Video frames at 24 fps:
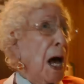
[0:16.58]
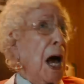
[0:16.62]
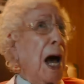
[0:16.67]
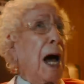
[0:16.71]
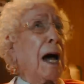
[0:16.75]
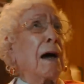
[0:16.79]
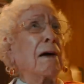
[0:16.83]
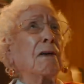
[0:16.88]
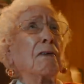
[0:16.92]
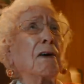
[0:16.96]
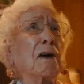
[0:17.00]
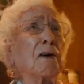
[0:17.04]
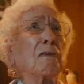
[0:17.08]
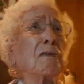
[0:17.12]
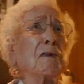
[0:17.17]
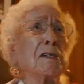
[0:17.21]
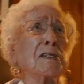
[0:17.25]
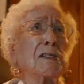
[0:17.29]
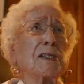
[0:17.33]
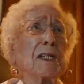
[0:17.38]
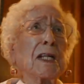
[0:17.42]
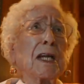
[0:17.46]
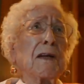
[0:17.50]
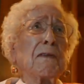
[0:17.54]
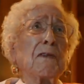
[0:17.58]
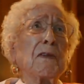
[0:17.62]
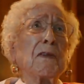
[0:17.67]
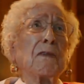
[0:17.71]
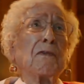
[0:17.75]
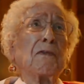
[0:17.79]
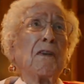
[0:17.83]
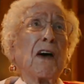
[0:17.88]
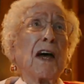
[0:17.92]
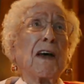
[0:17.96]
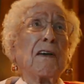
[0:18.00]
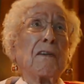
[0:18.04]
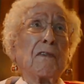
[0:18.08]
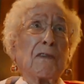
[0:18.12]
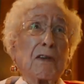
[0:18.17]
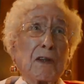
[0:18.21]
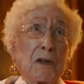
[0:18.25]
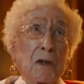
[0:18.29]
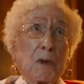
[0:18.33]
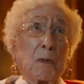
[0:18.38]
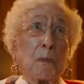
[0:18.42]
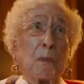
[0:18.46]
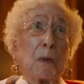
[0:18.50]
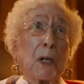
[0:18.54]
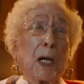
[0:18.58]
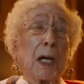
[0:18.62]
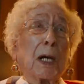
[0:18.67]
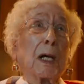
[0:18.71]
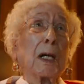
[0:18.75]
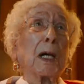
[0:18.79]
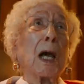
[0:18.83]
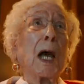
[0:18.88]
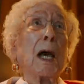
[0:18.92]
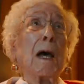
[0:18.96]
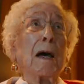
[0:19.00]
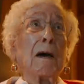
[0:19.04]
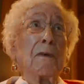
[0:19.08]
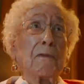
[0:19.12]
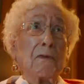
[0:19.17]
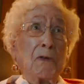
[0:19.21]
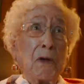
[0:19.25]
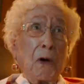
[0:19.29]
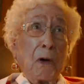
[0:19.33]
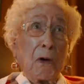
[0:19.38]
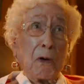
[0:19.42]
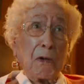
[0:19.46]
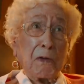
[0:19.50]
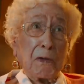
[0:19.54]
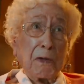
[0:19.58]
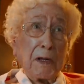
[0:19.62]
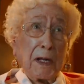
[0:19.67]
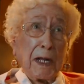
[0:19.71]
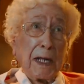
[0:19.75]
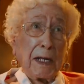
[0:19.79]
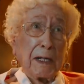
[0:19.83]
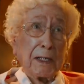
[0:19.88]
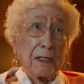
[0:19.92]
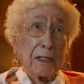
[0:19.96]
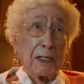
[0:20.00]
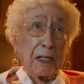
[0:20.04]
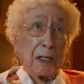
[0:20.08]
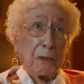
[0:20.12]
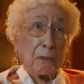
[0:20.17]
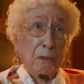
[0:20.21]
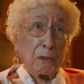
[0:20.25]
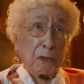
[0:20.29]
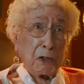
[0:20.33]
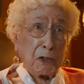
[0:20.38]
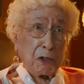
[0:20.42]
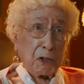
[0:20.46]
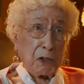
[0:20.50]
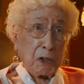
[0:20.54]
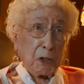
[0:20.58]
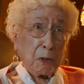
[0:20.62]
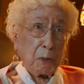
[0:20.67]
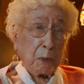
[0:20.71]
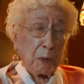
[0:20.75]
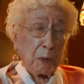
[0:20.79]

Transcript: I've always lived in 500 block of North Nettleton, would you